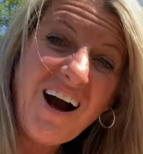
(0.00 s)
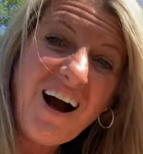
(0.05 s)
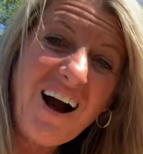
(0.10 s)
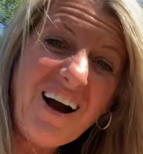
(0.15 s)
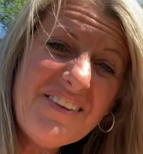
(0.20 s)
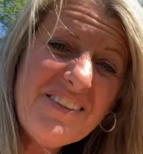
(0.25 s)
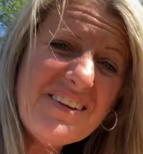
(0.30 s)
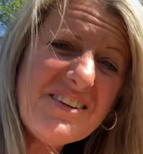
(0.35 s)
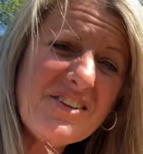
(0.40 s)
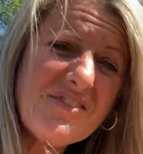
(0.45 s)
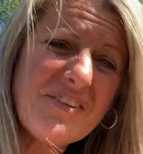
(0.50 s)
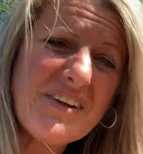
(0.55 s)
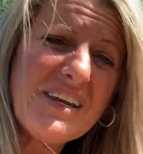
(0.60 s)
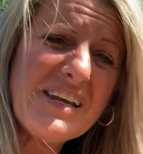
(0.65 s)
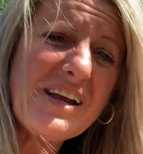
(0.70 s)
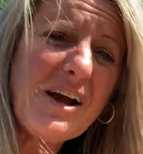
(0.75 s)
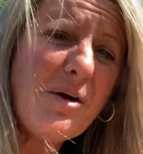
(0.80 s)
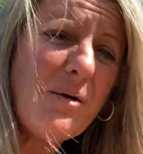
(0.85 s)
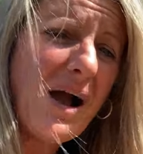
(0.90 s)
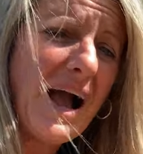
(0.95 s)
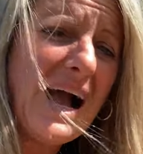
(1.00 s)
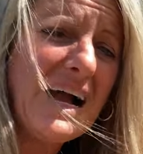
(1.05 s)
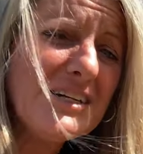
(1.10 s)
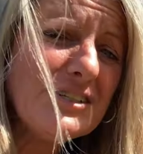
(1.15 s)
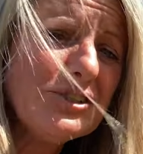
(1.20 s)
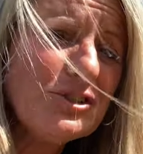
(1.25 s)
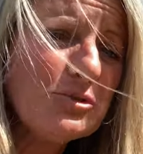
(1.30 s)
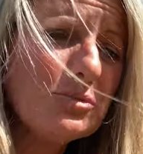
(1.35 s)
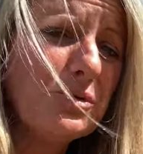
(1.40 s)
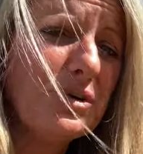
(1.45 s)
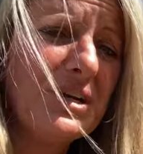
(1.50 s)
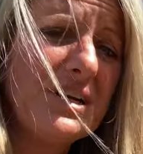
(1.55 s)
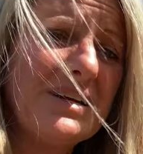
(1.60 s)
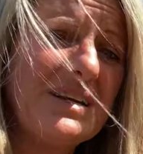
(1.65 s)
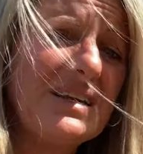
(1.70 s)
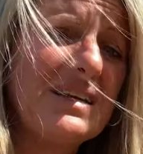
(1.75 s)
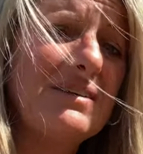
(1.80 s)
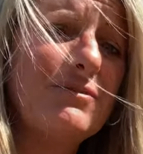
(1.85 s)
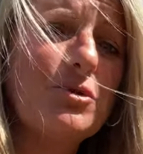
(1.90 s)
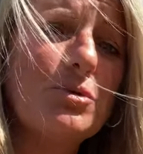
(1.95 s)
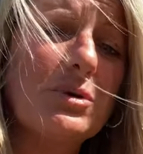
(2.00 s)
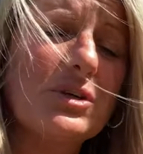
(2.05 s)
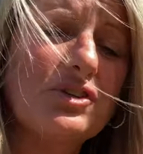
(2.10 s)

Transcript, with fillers: On this video, I just wanted to give you a